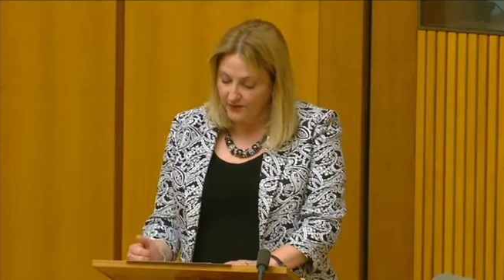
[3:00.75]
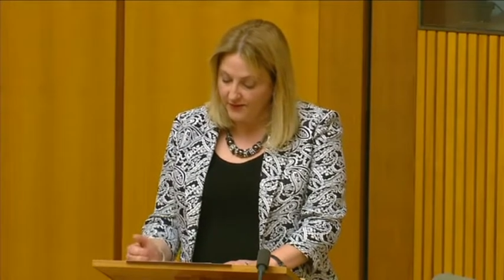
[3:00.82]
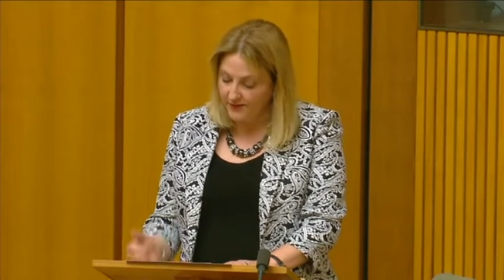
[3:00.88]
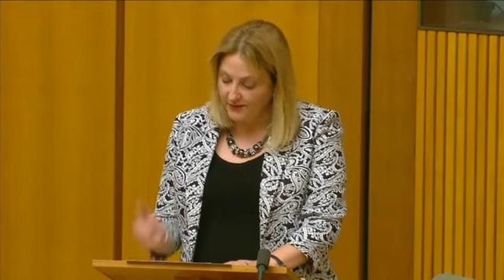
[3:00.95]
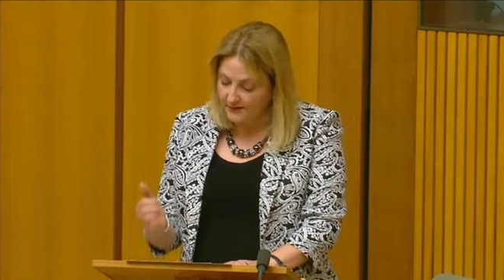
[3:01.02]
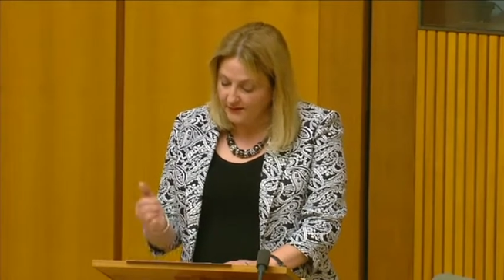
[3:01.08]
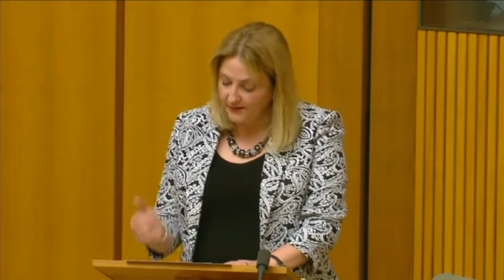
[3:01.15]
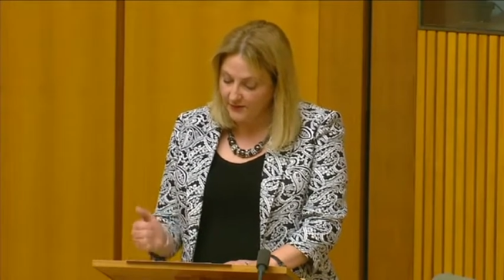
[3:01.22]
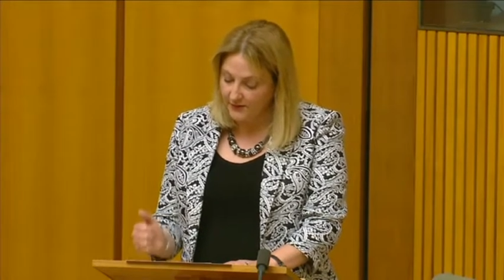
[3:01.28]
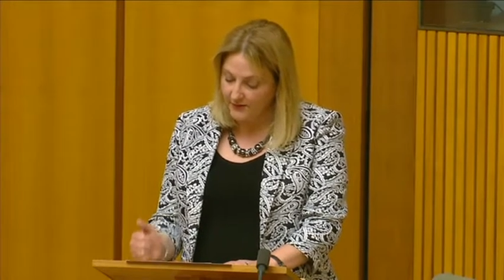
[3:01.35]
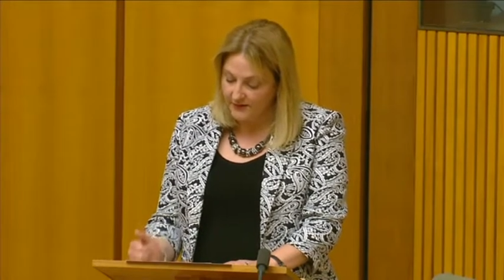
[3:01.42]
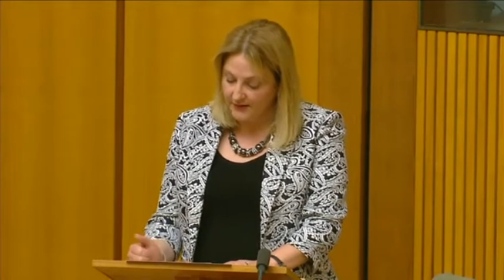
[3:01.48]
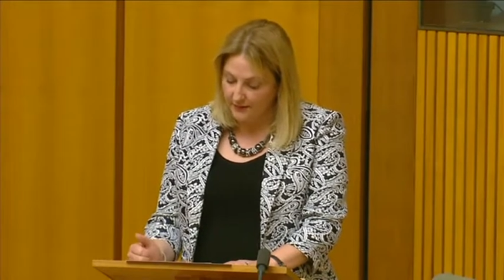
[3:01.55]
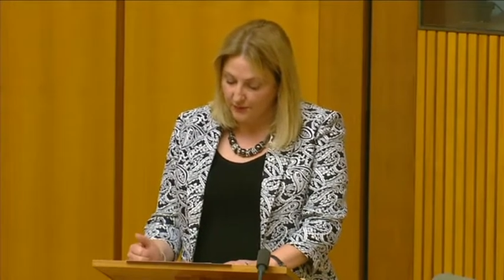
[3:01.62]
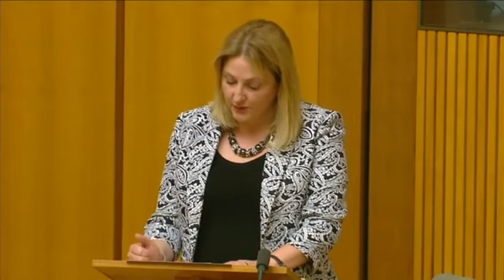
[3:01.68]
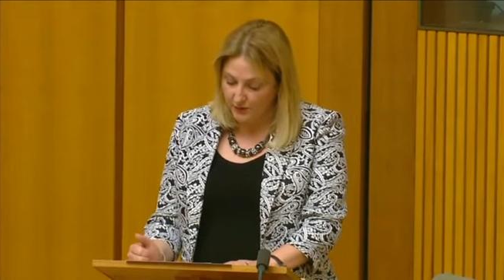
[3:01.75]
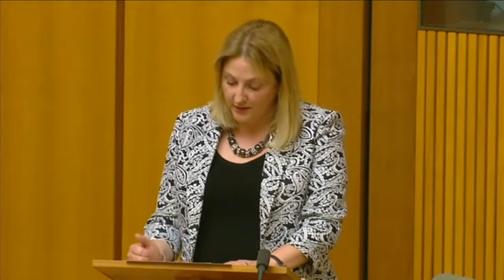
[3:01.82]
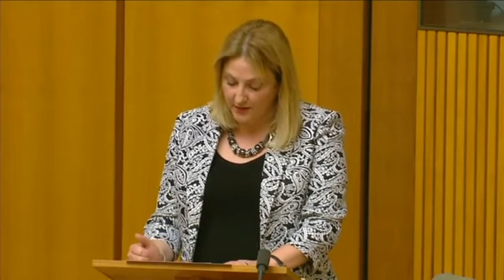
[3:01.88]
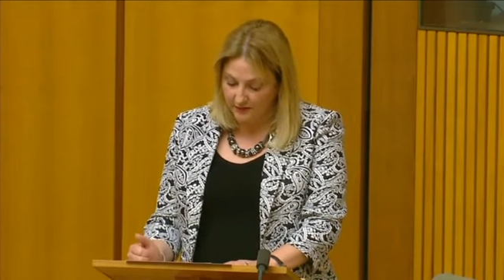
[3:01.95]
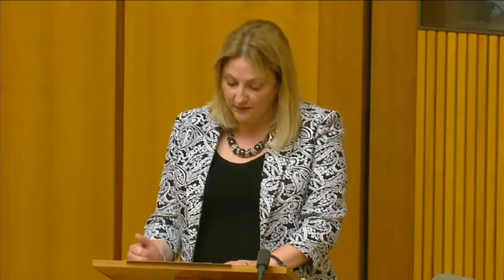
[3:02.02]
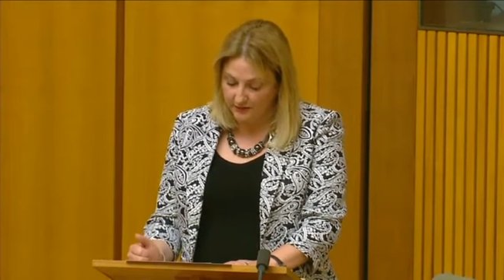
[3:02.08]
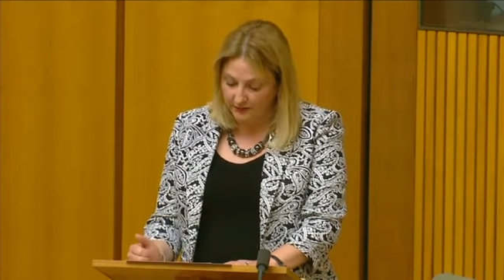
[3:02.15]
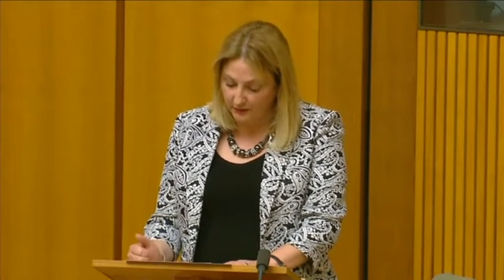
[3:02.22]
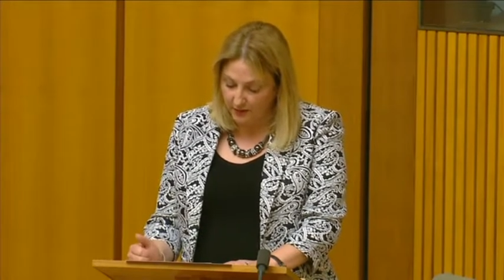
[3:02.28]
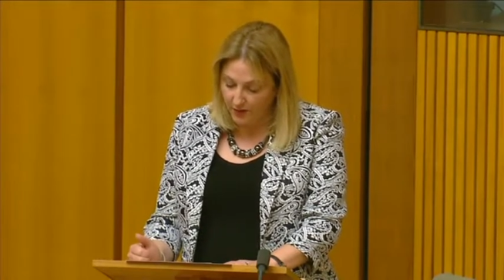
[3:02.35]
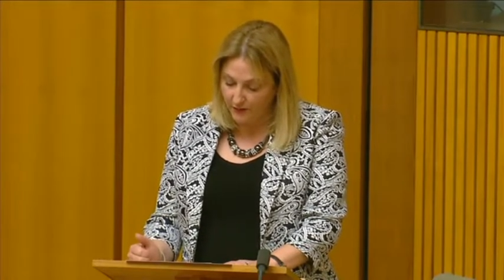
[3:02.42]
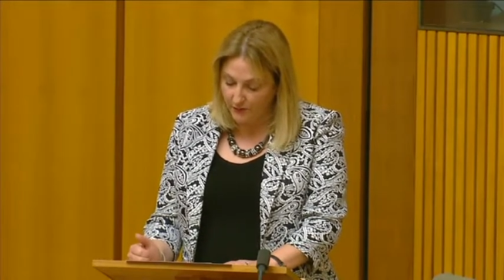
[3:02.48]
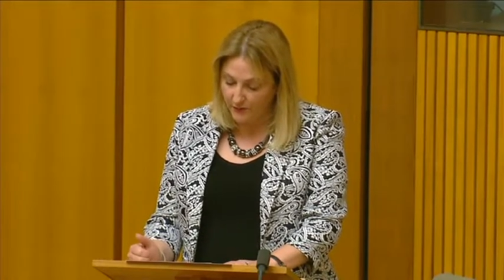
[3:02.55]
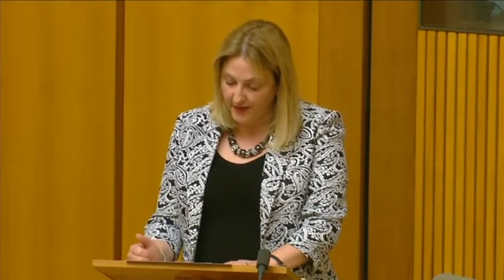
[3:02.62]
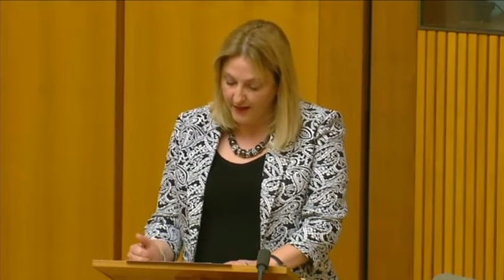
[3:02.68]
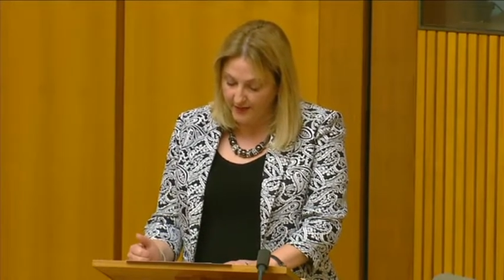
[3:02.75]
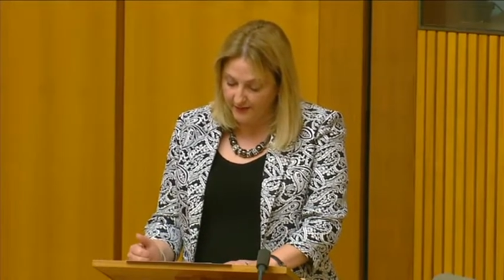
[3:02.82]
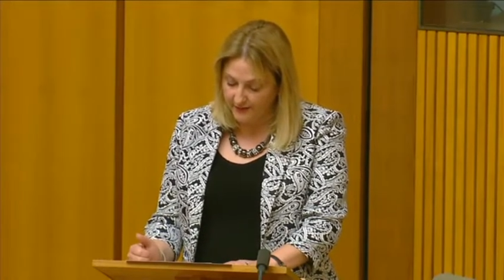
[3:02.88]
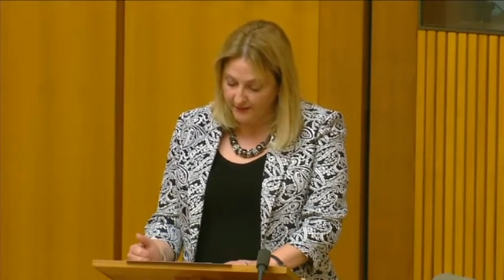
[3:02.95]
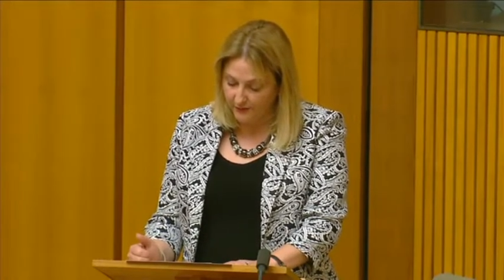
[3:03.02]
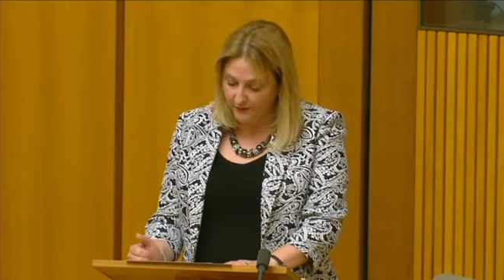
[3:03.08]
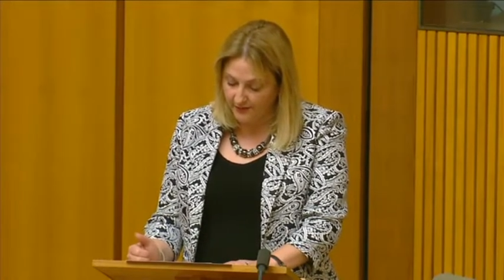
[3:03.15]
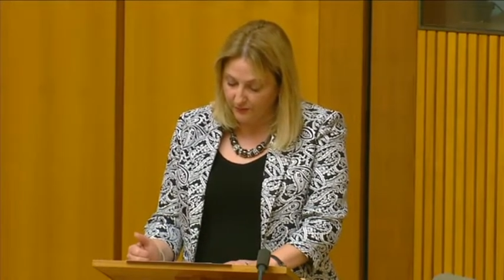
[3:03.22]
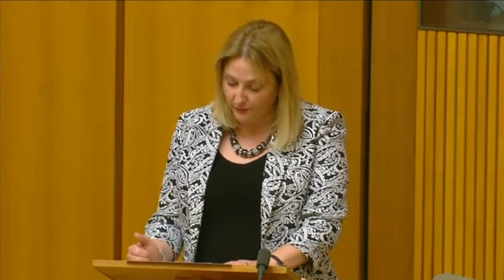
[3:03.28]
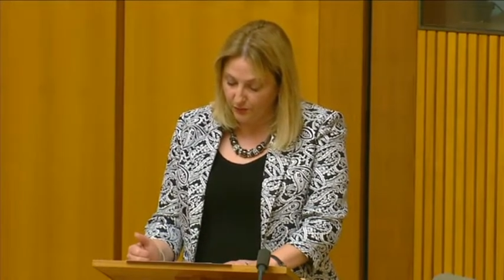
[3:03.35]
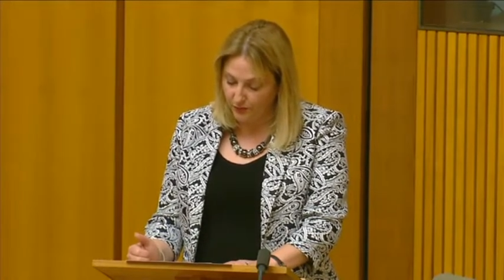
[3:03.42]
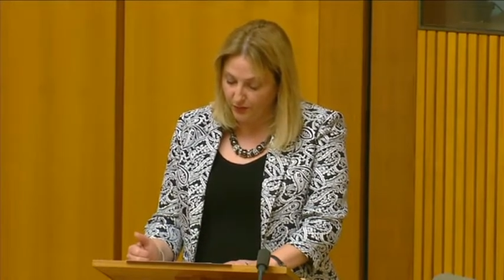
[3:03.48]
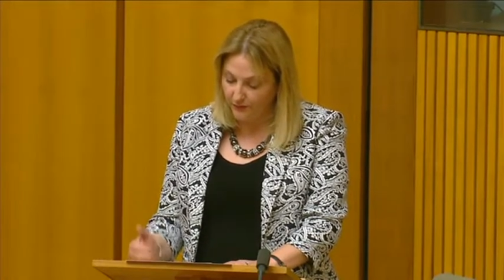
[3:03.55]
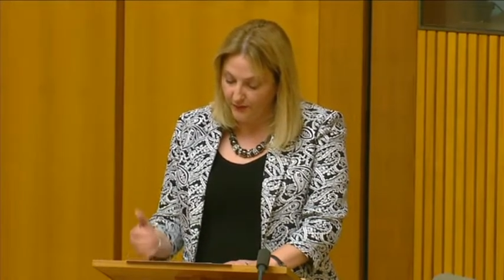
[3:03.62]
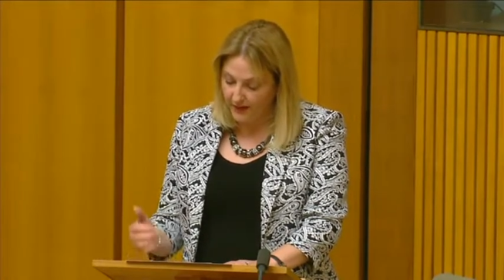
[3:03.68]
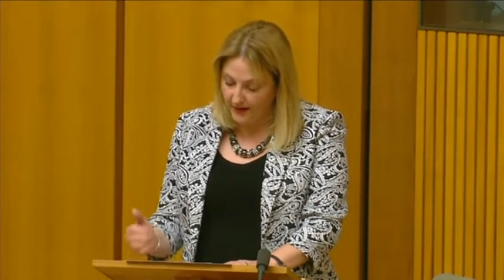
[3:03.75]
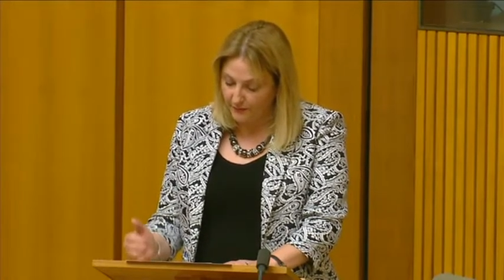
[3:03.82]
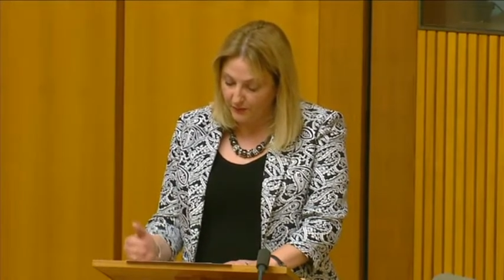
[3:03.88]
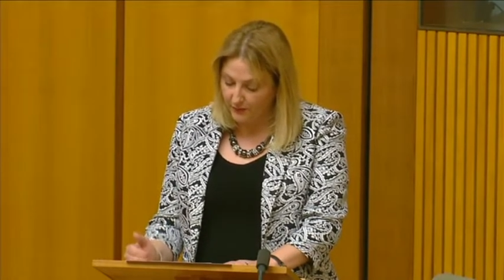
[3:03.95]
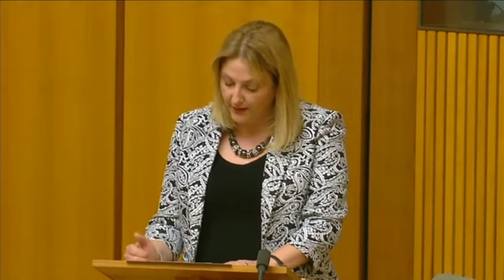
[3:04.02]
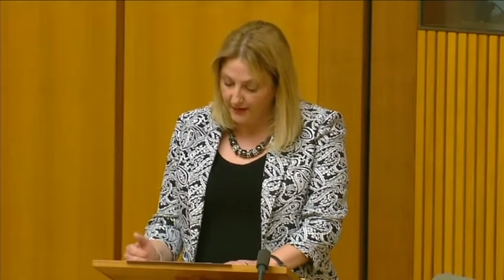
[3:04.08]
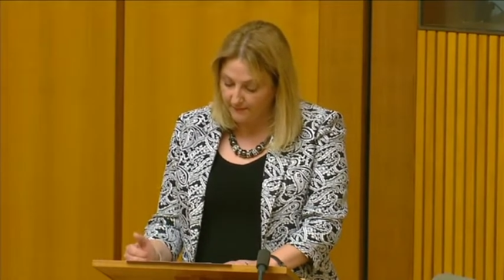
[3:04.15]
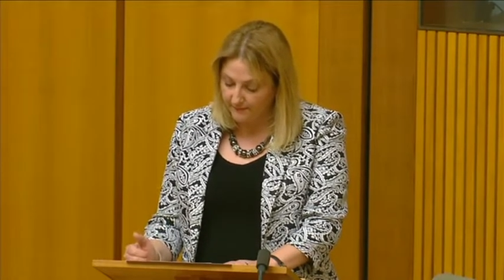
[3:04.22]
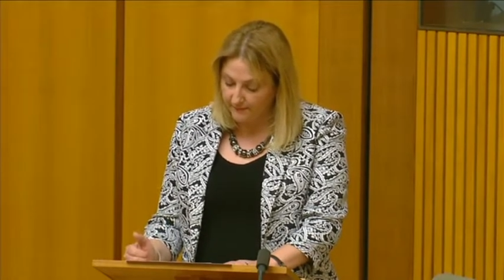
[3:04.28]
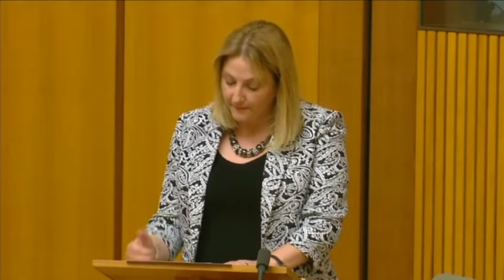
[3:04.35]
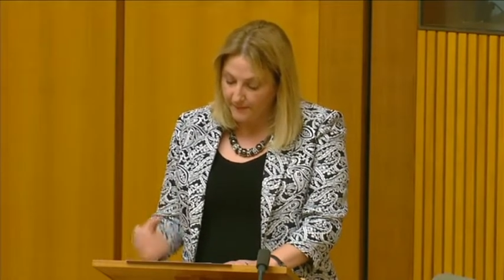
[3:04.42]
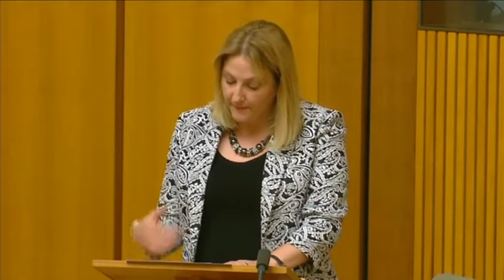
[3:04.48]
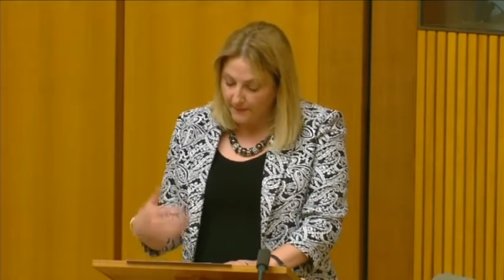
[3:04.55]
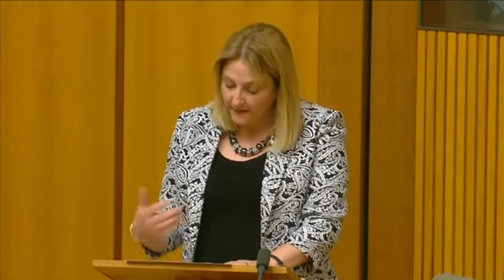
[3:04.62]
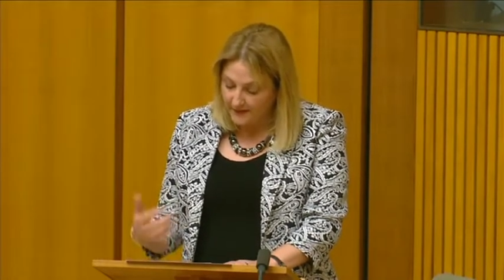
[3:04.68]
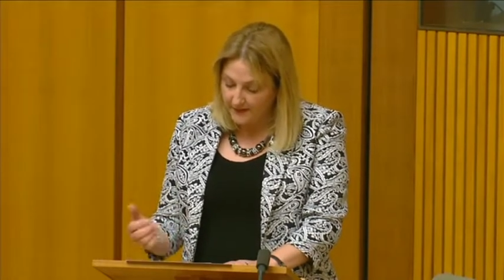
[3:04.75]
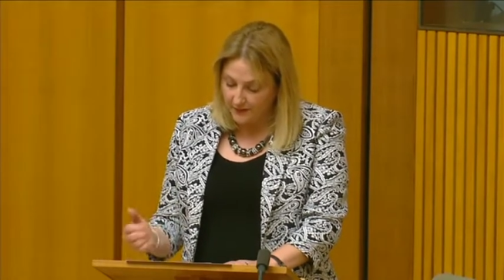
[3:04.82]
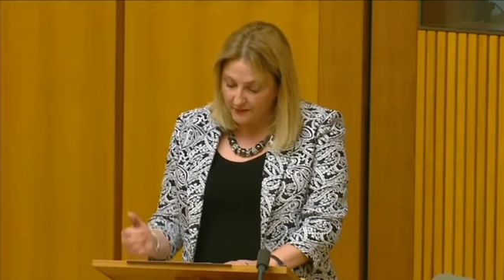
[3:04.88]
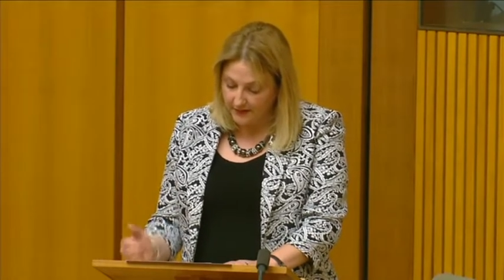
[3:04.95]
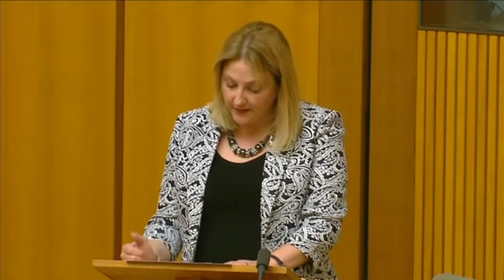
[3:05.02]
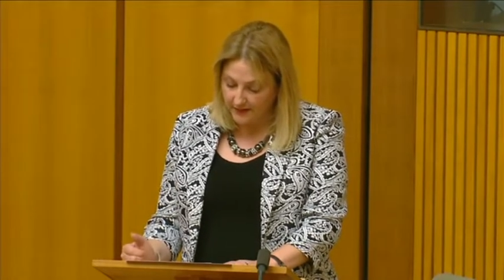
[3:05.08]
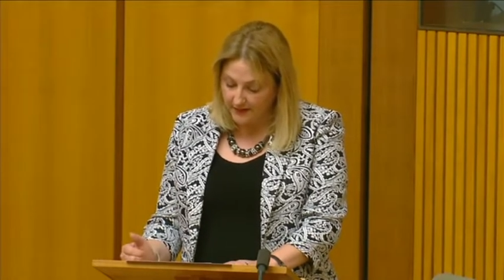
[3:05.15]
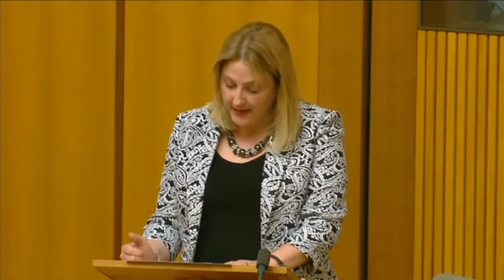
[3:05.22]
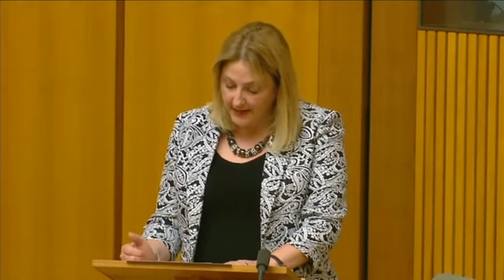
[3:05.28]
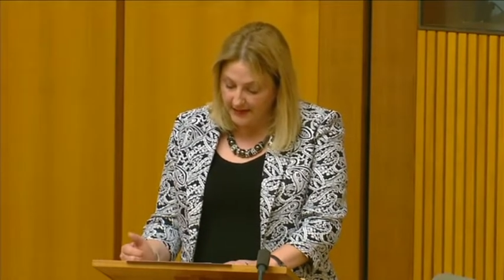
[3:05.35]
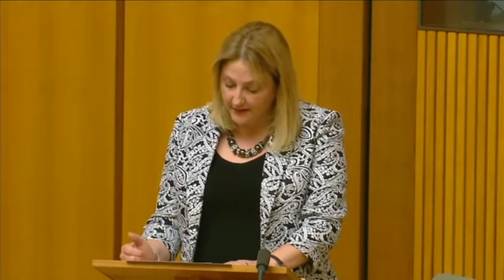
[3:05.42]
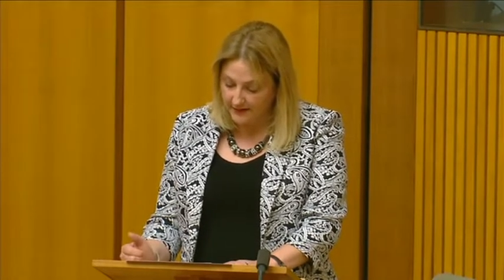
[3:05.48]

there's a disused abattoir that the local council has approved for upgrade so that it